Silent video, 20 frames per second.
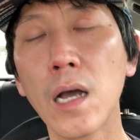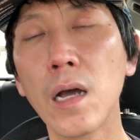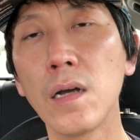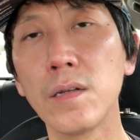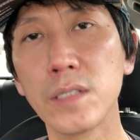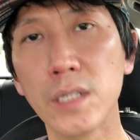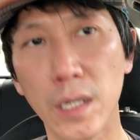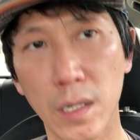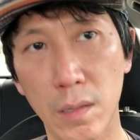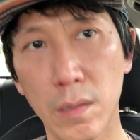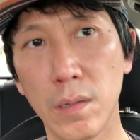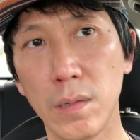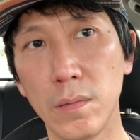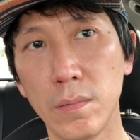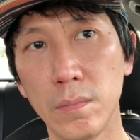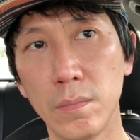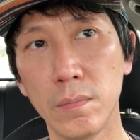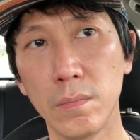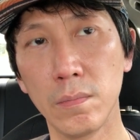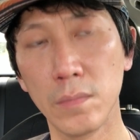on tarot.
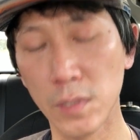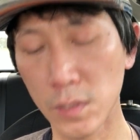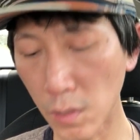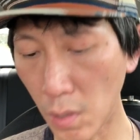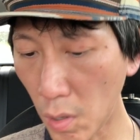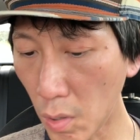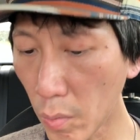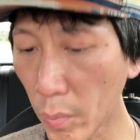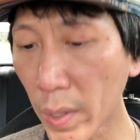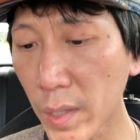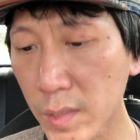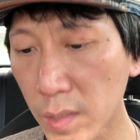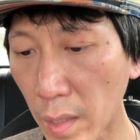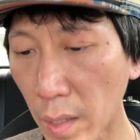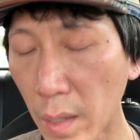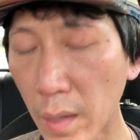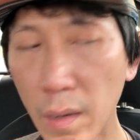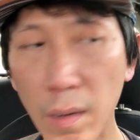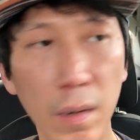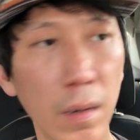It's always
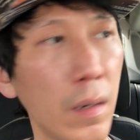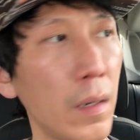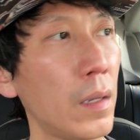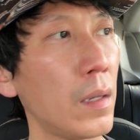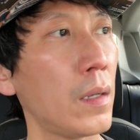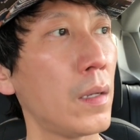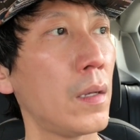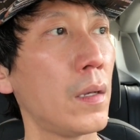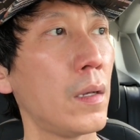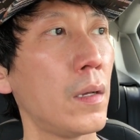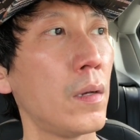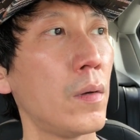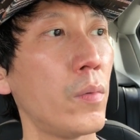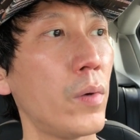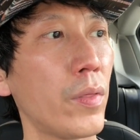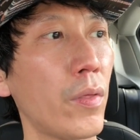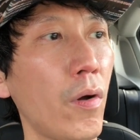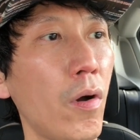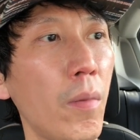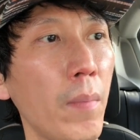there
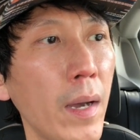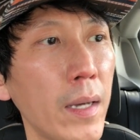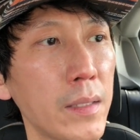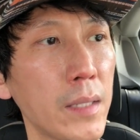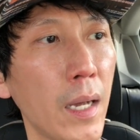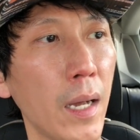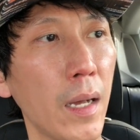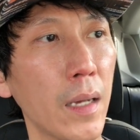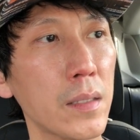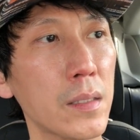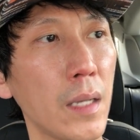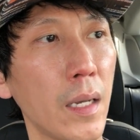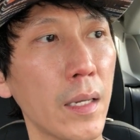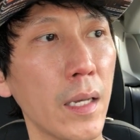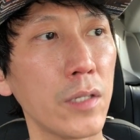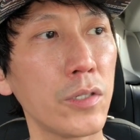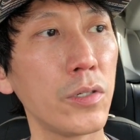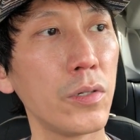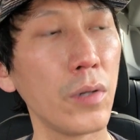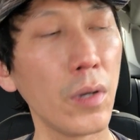with all my decks. I
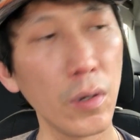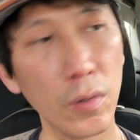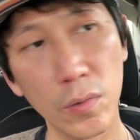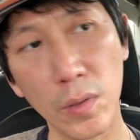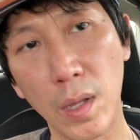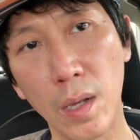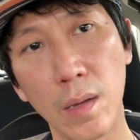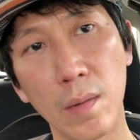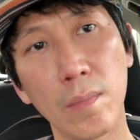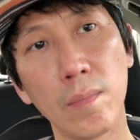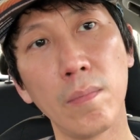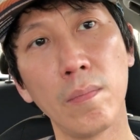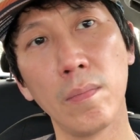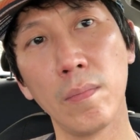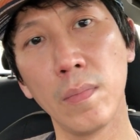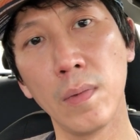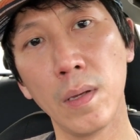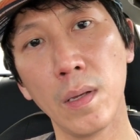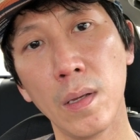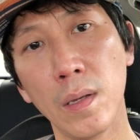get to know them.
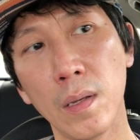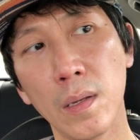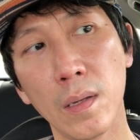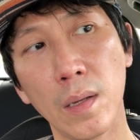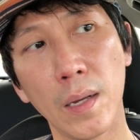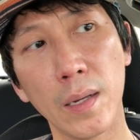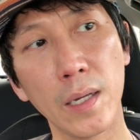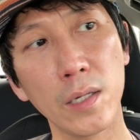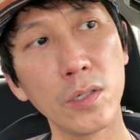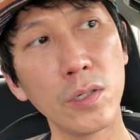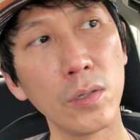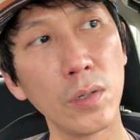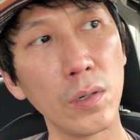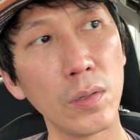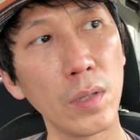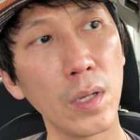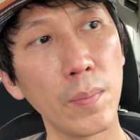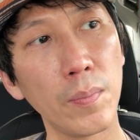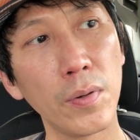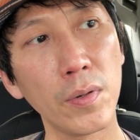I get to
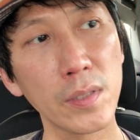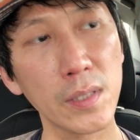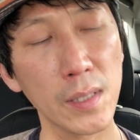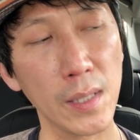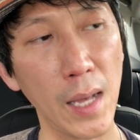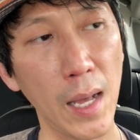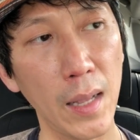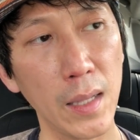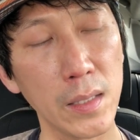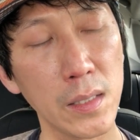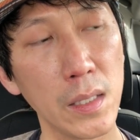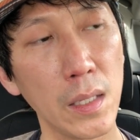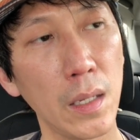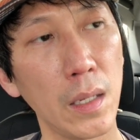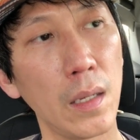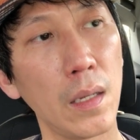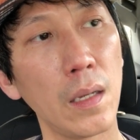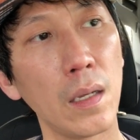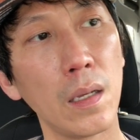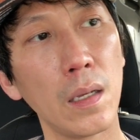know their
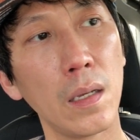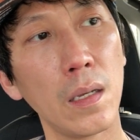personality.